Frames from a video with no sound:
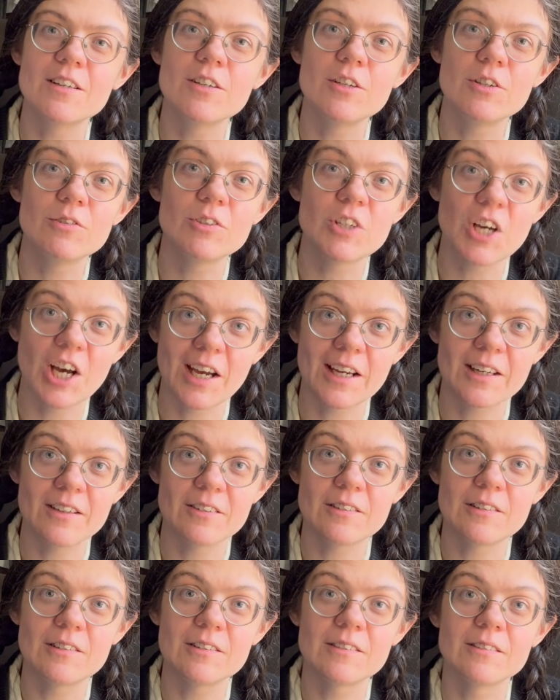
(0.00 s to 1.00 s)
new
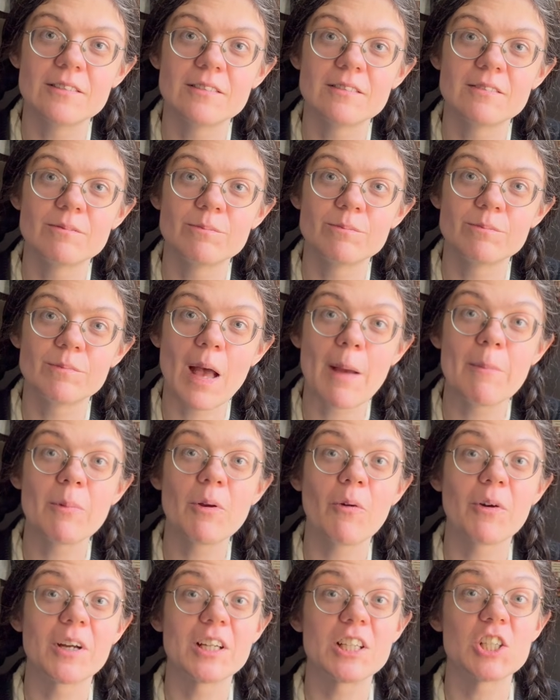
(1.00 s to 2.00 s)
title, I'm
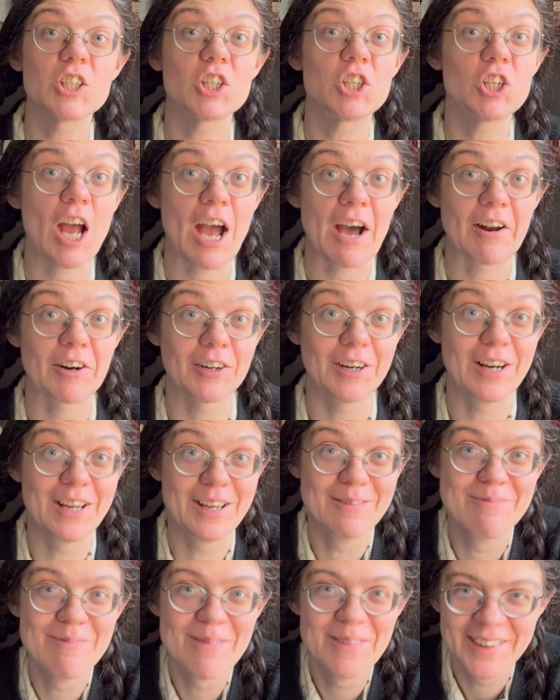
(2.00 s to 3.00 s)
going to shatter
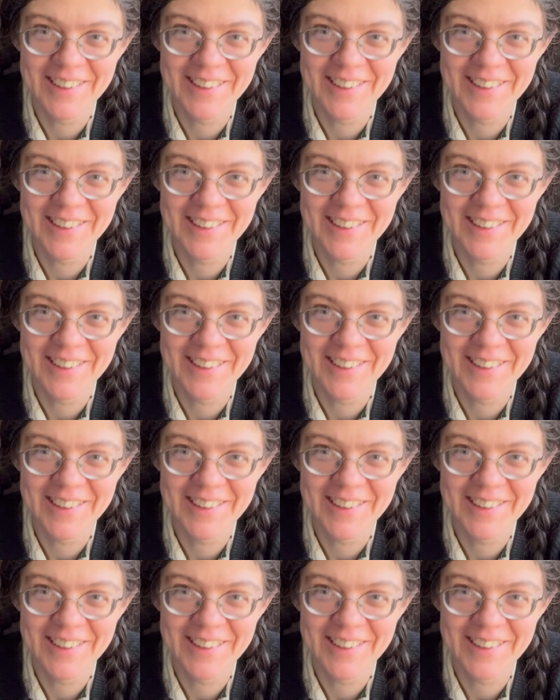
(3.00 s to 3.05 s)
him.